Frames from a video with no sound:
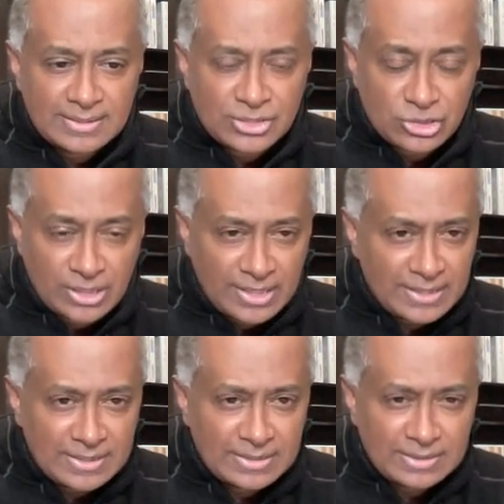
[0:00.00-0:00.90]

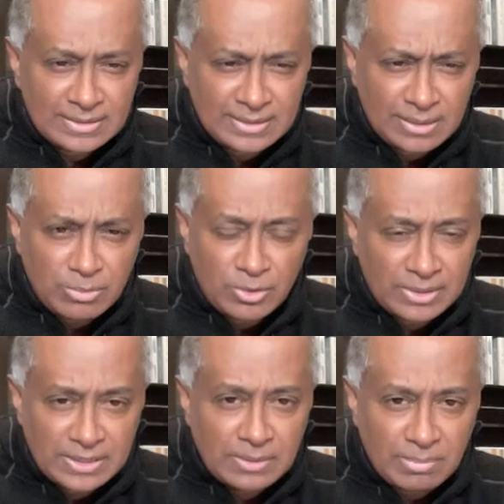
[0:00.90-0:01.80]
shared about
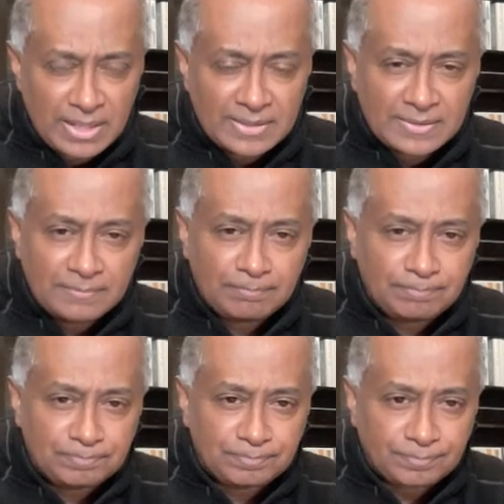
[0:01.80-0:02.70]
a year back.
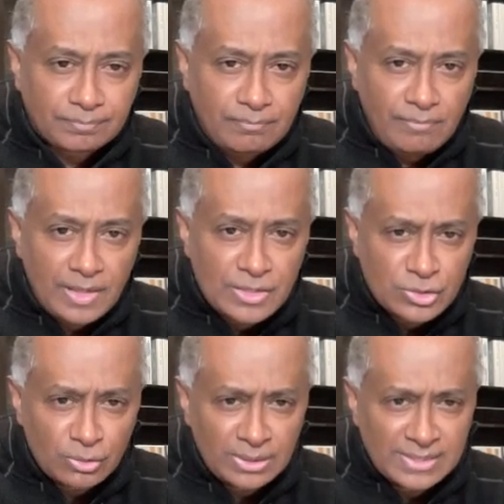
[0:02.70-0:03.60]

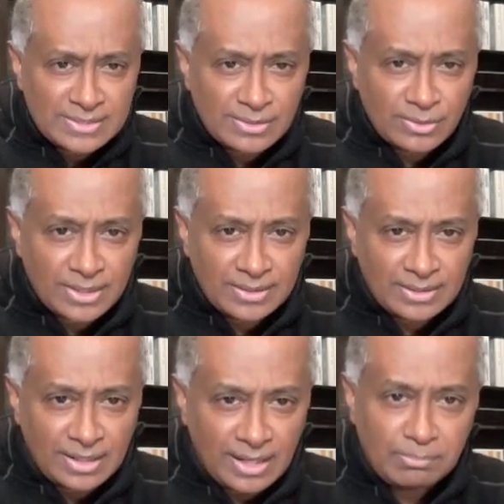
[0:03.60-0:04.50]
So let's look at
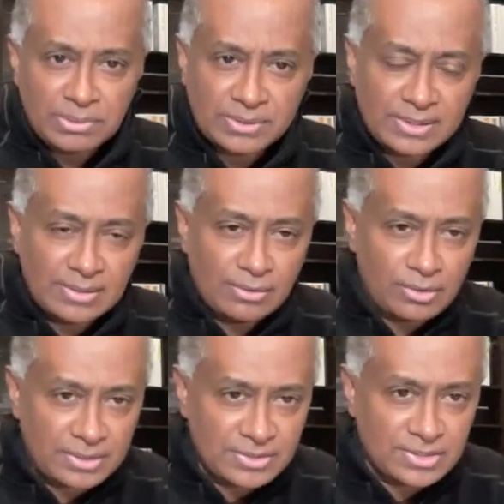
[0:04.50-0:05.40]
a hypothetical
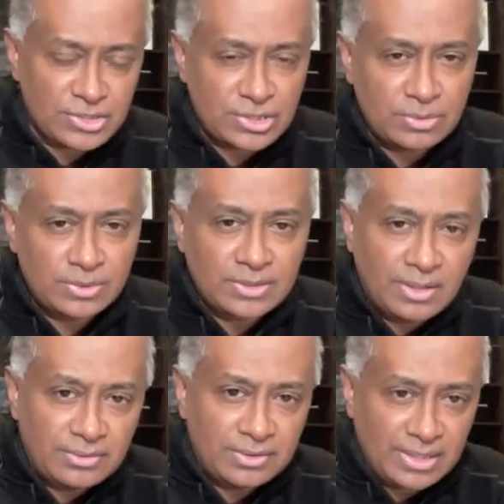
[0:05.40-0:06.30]
organization with
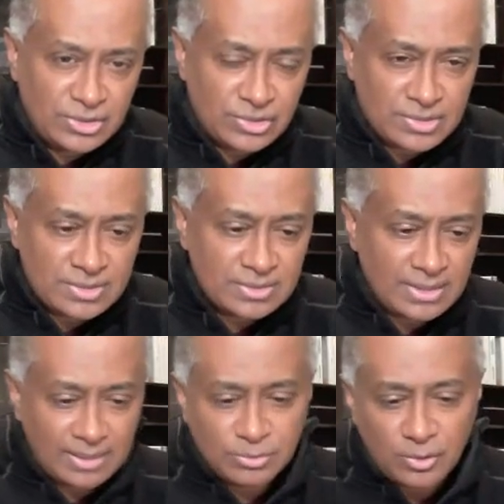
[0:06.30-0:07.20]
100 agents,
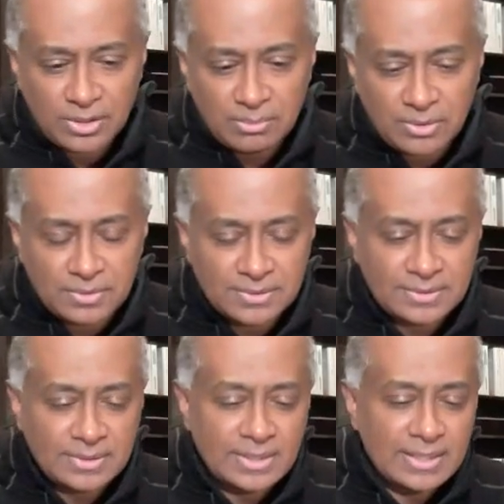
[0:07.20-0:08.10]
and I'm talking about
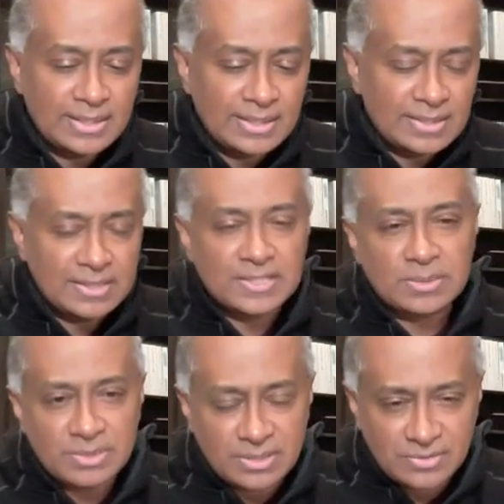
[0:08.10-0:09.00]

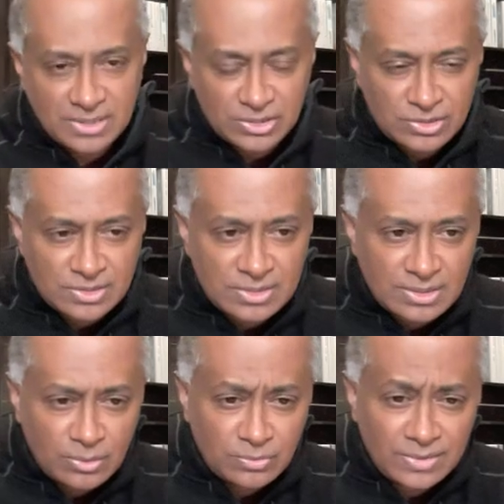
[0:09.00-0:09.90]
customer service agents.
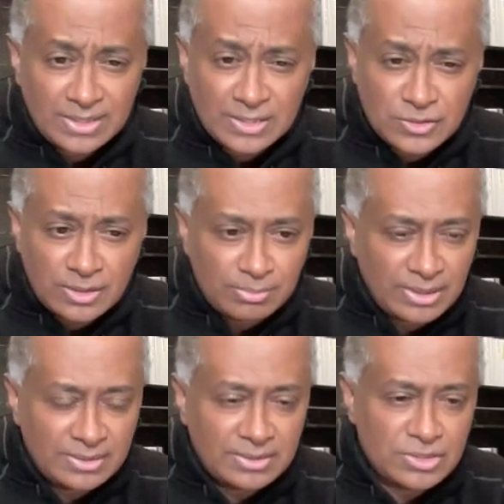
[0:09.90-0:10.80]
Now, we can
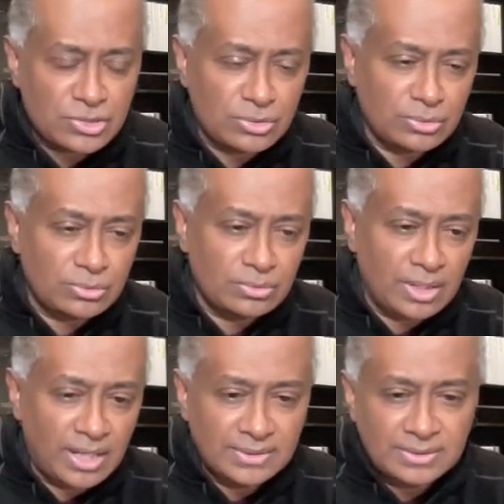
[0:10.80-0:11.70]
extrapolate this to
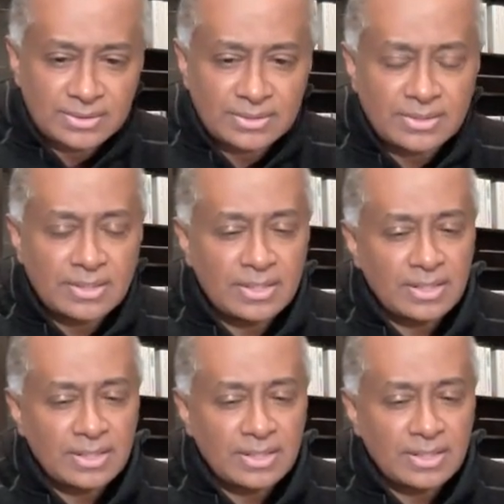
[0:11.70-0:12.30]
other